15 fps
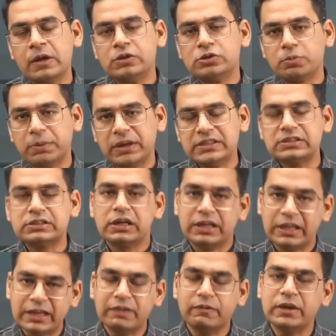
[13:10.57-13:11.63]
So please
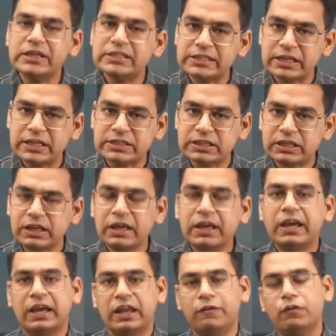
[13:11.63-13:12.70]
take it very seriously,
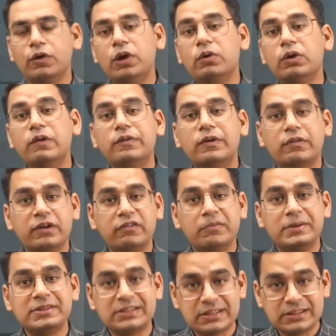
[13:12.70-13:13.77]
and if you are looking for one of the
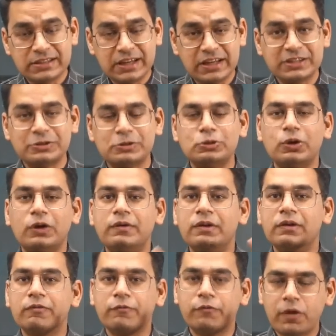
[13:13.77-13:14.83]
best test series to join
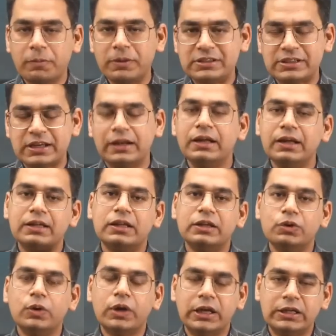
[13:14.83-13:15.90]
for BITSAT,
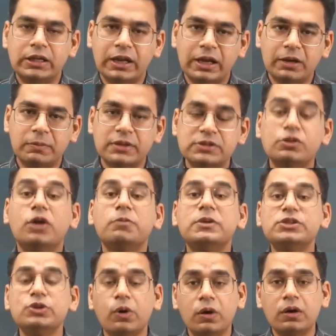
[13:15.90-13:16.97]
then you are at the right place. God
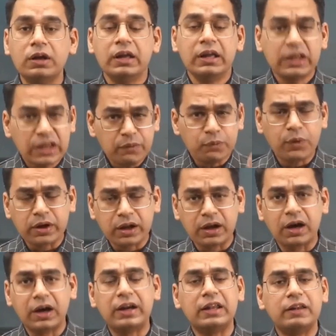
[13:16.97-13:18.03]
bless you all. Keep working
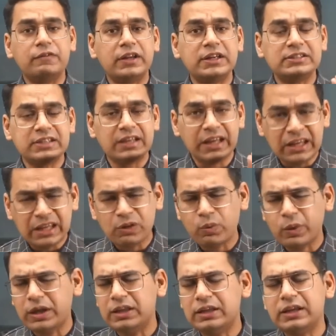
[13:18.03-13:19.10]
hard, and if there is any
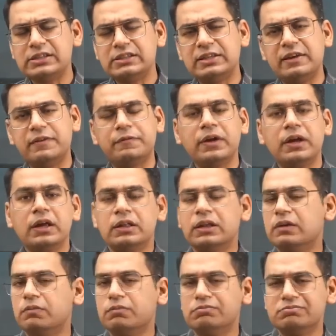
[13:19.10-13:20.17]
query that is left,
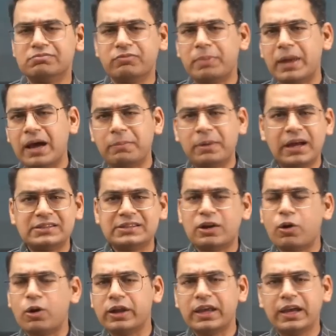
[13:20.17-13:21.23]
that blah blah sir
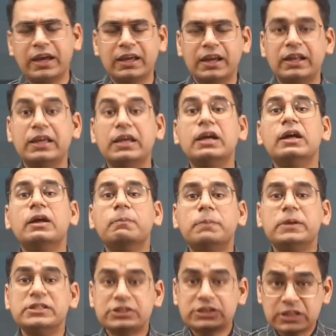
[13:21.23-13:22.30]
aur kya hai kya nahi hai,
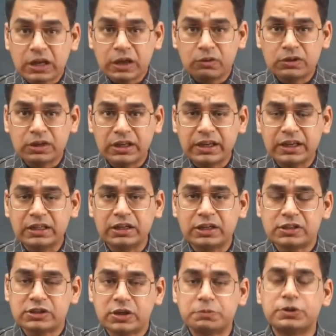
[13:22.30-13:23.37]
please check out the link in the
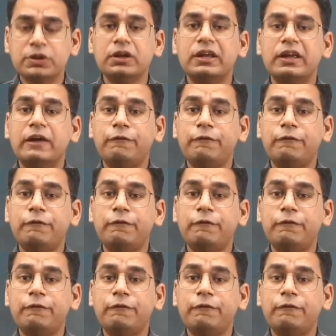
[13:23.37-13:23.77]
description.